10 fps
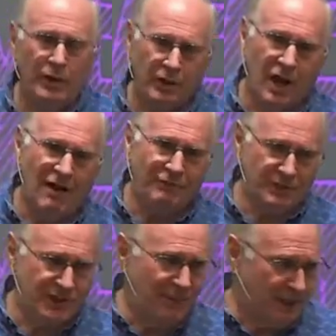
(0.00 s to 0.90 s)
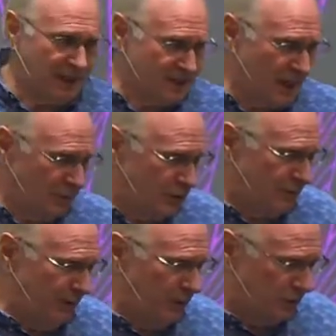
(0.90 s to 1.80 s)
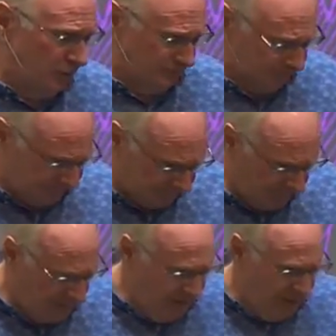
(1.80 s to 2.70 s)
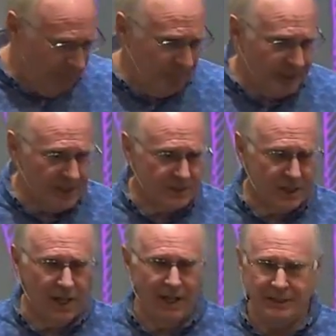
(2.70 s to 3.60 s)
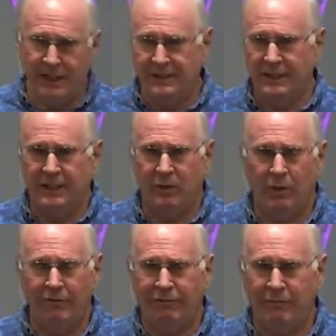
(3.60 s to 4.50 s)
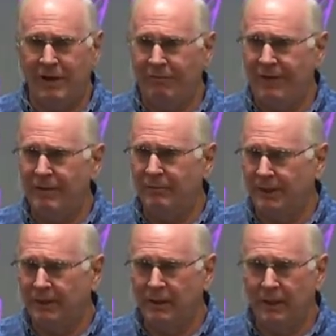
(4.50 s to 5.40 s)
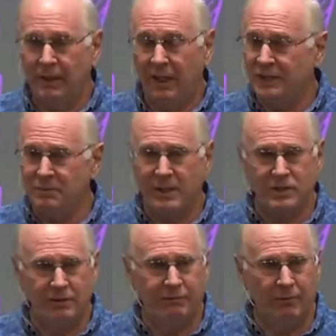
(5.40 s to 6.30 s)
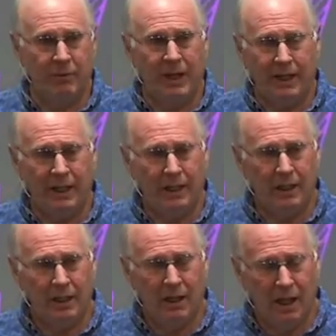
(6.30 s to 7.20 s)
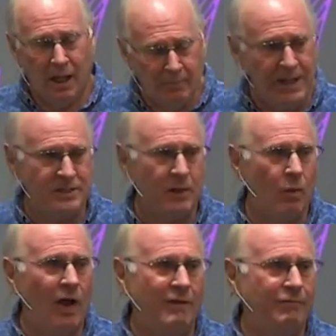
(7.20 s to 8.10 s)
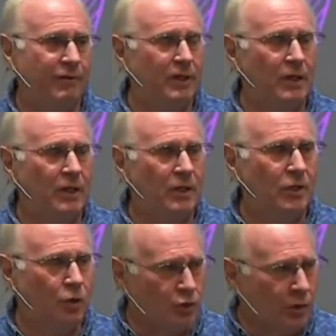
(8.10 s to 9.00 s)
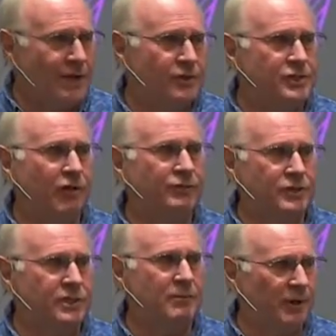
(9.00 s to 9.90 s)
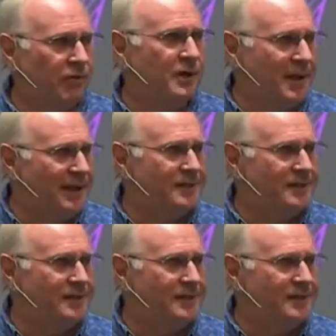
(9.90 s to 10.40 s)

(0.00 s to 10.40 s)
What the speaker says: Conference not because I was spiritual, but because I needed to get away from my family, and especially from my amazing wife who cried herself to sleep every night.